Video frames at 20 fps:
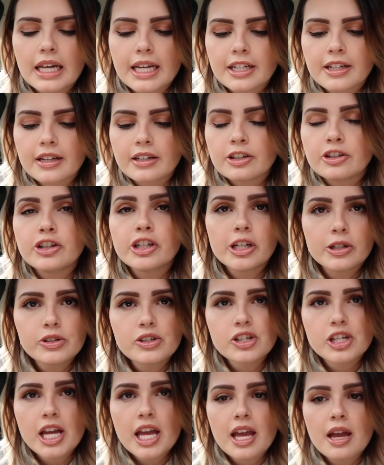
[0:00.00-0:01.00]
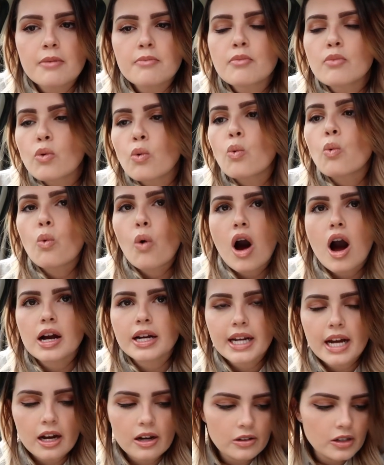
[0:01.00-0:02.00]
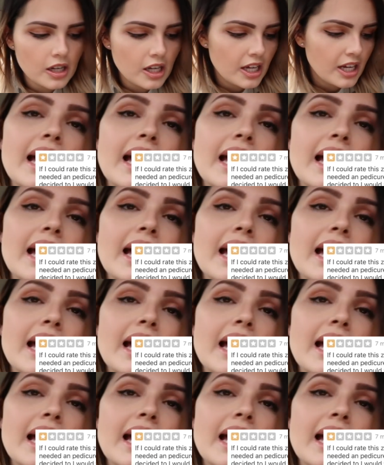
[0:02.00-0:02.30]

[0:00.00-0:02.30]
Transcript: Like, no shame, walk out.